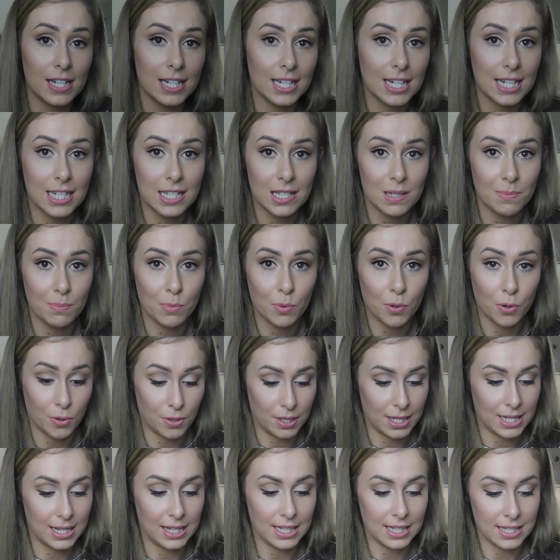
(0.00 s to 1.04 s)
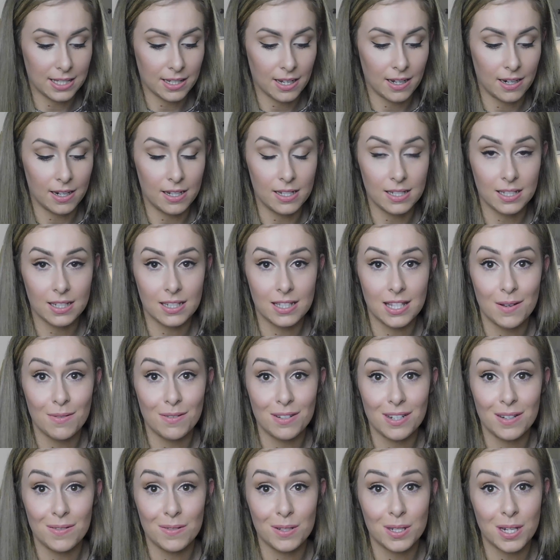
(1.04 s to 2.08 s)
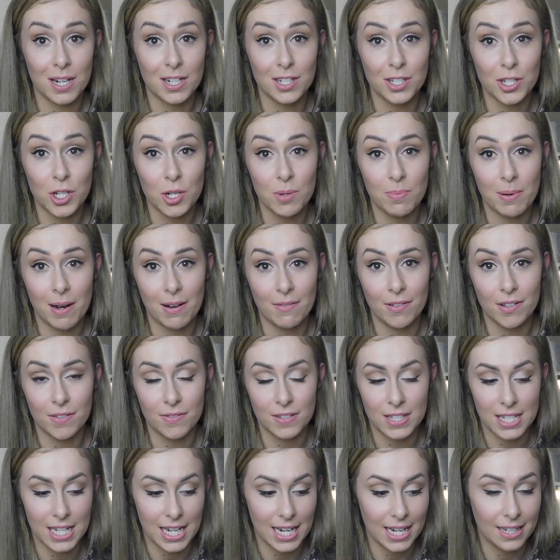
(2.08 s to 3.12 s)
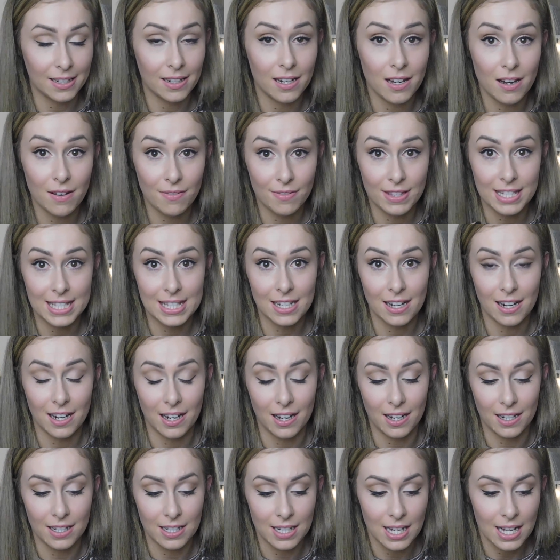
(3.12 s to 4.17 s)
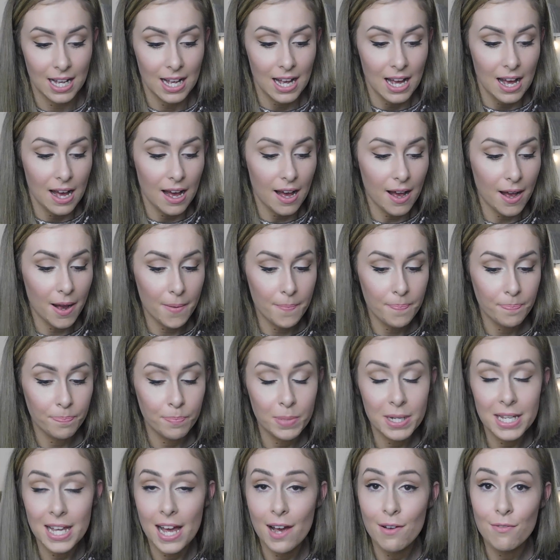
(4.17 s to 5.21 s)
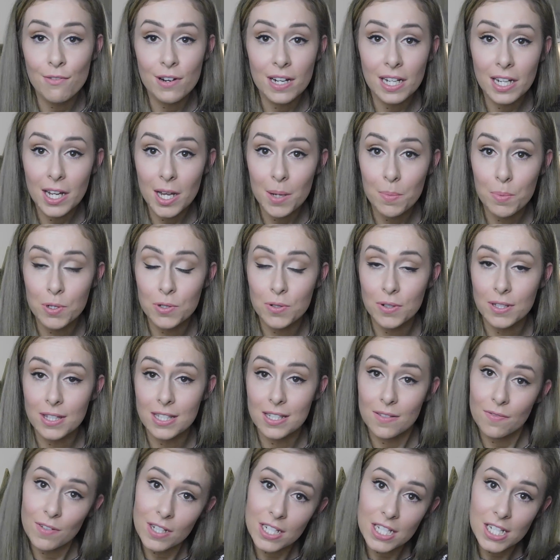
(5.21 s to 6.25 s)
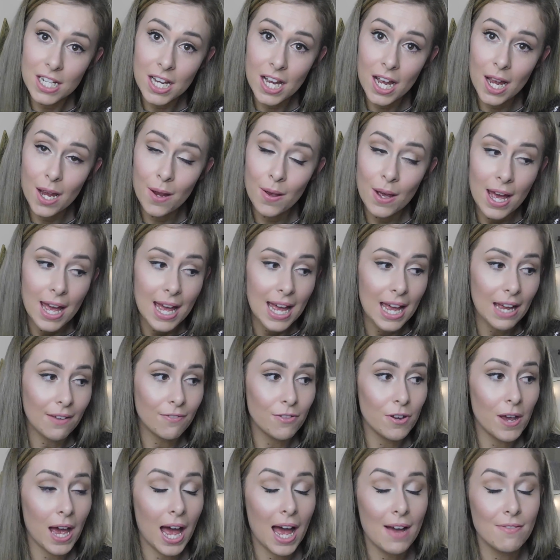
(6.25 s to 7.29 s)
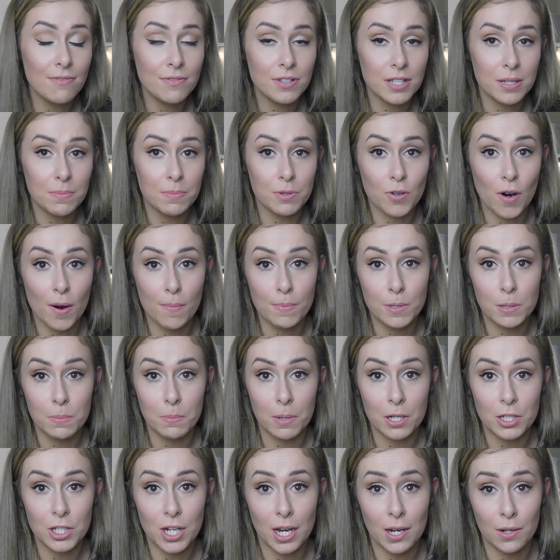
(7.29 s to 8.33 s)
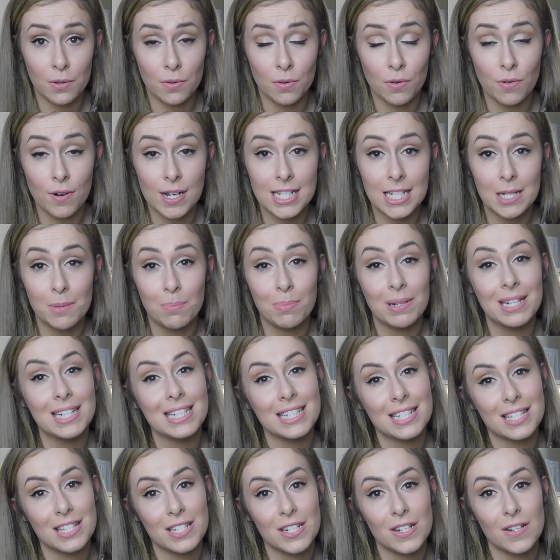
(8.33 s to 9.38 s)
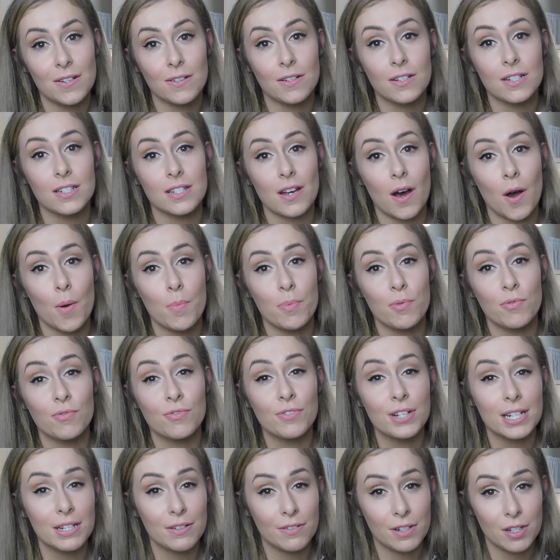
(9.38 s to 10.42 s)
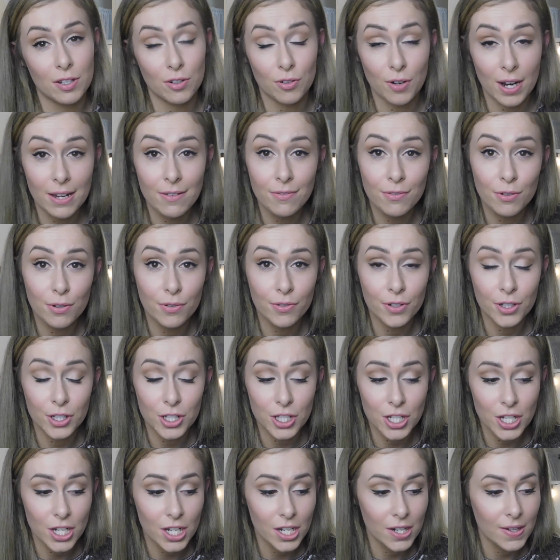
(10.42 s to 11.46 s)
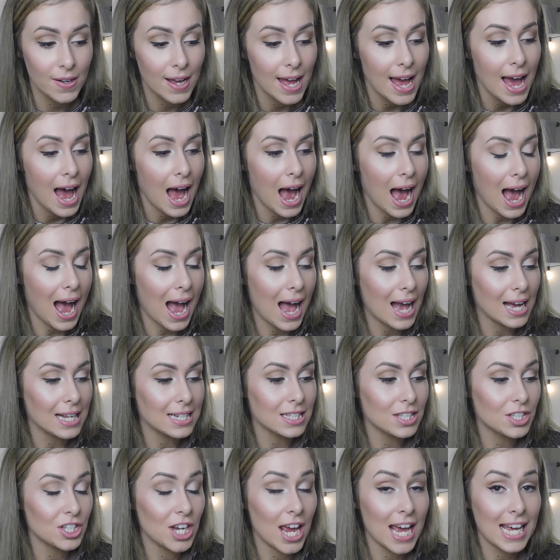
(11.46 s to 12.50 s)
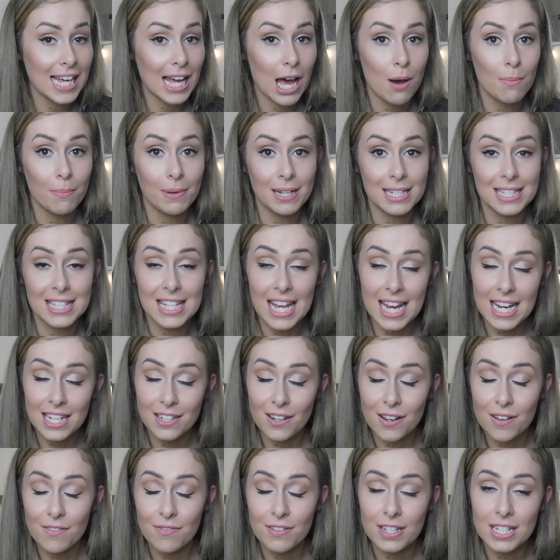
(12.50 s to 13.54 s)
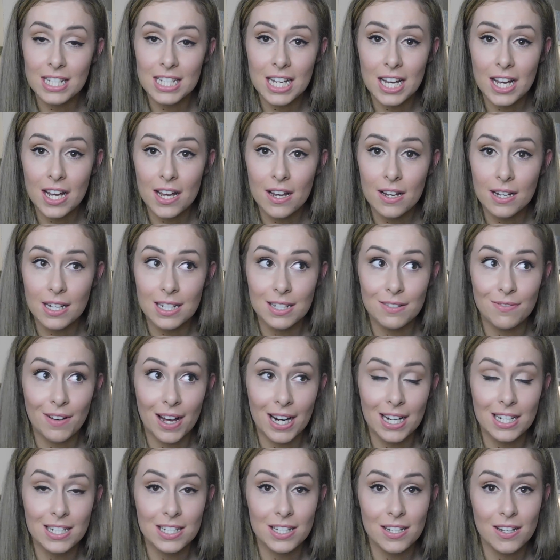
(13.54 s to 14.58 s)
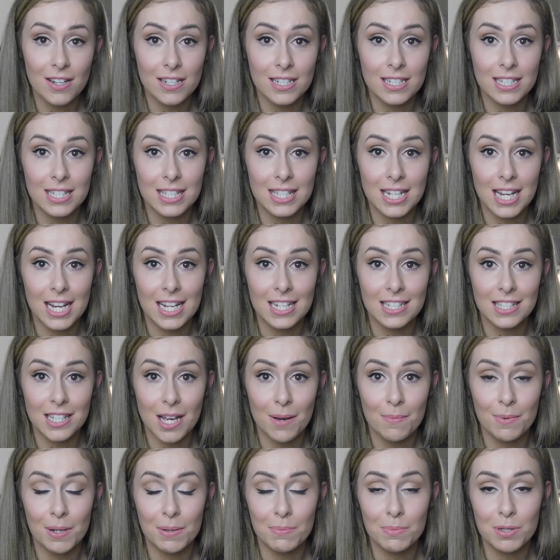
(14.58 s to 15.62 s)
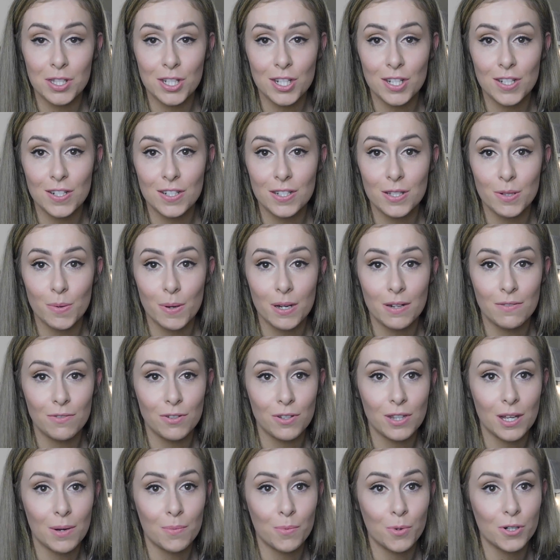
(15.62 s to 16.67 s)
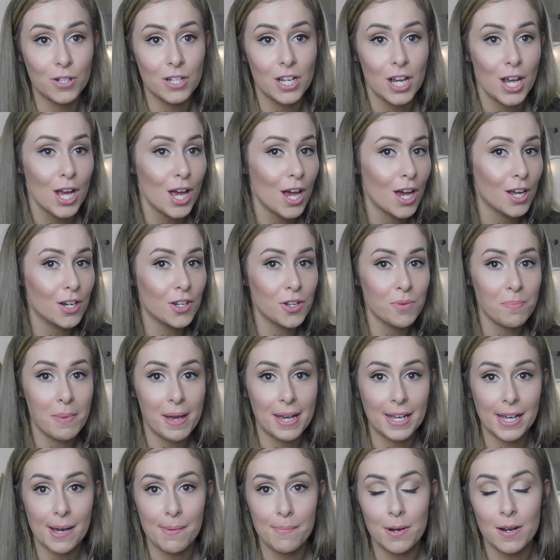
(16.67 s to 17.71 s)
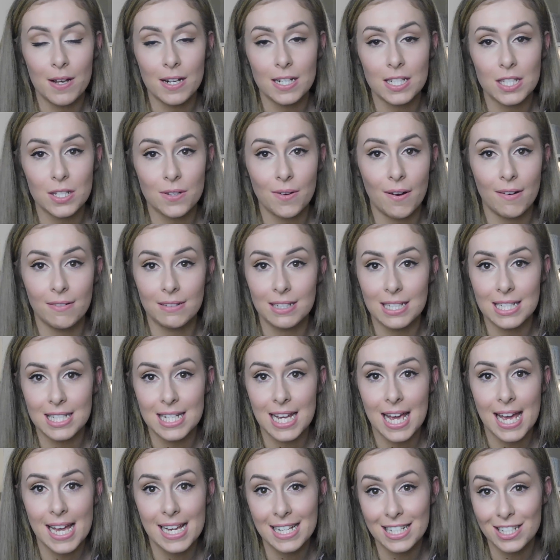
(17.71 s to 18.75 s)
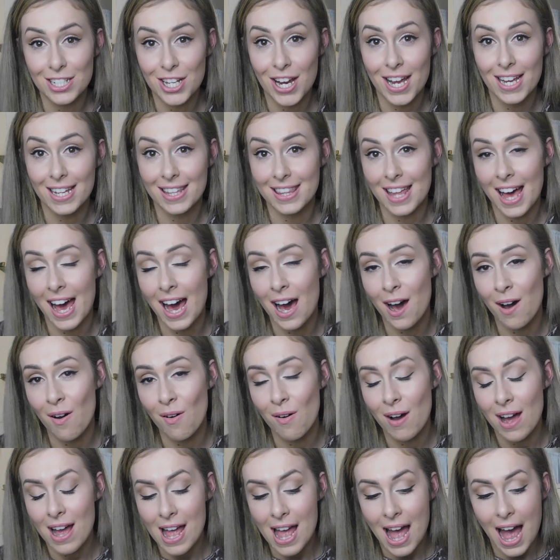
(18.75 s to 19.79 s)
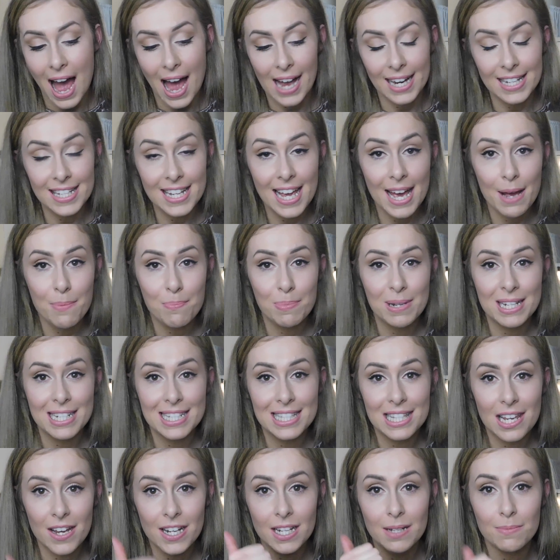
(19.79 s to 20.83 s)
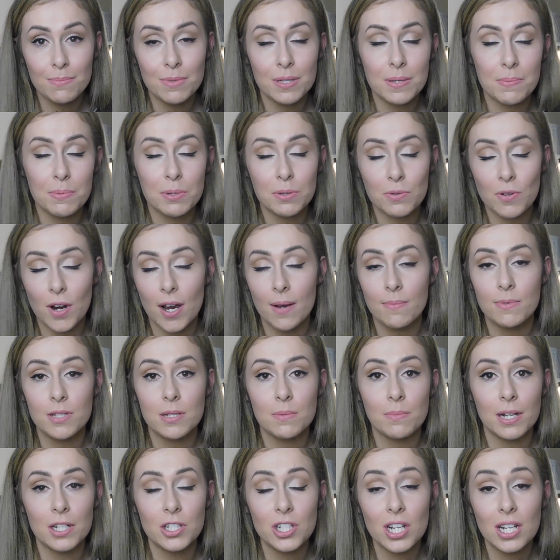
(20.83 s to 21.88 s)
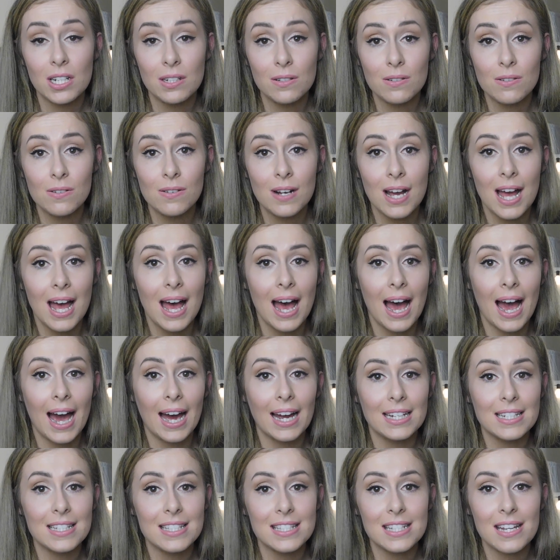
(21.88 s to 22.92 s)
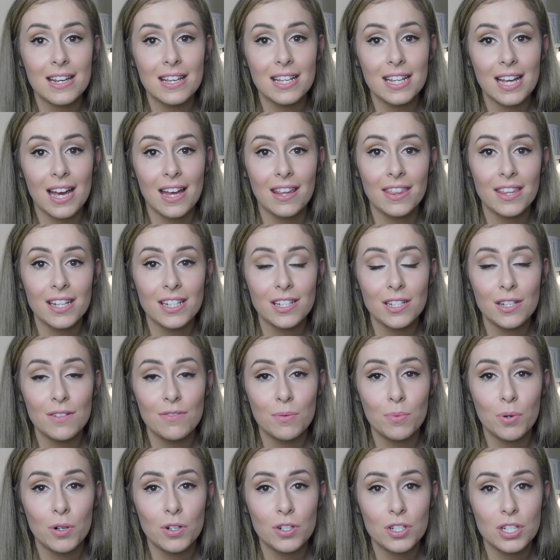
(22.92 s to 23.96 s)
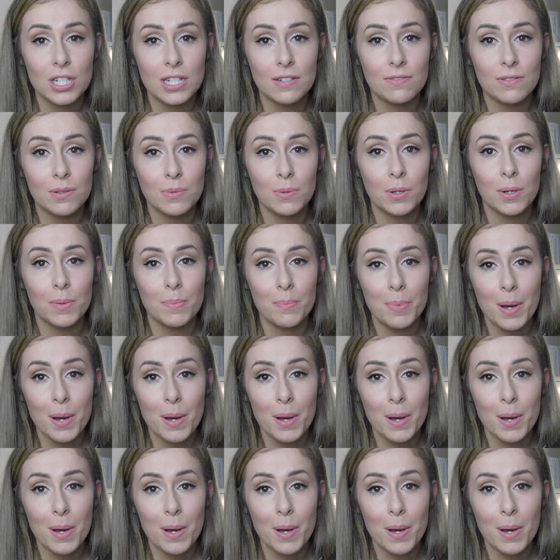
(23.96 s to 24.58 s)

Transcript: going to get some more in these colours because it was like £2.50 and I love this colour. But yeah, I really hope you enjoyed this video. If you haven't subscribed to my channel already, please do, because I'd be really, really grateful if you do. And check out my date night video because Valentine's Day is coming up soon, so any of you that want a new makeup look to go out on a date, check that out. And yeah, please like and subscribe to my channel, and yeah, thank you for watching everyone.